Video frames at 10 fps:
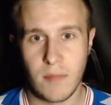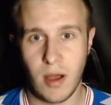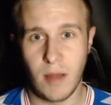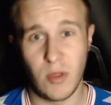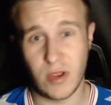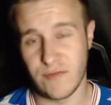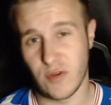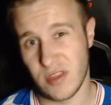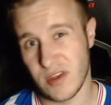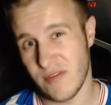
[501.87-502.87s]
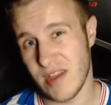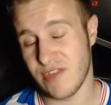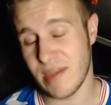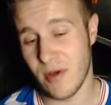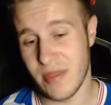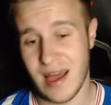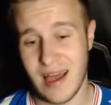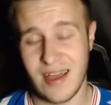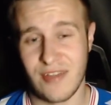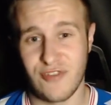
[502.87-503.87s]
But I'm looking forward to the revenge game on
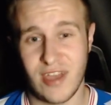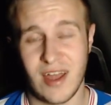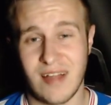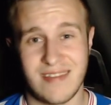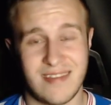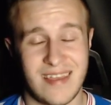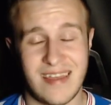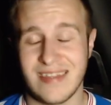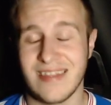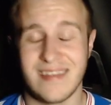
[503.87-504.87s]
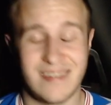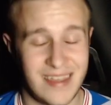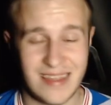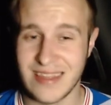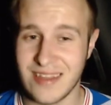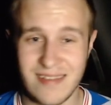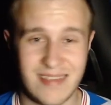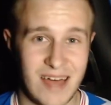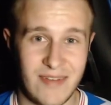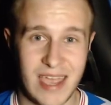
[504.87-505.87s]
that. And Gerrard certainly
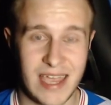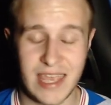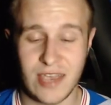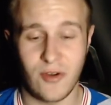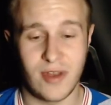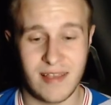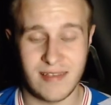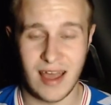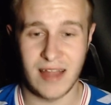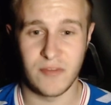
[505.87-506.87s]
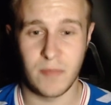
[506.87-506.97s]
does have a headache on his hands.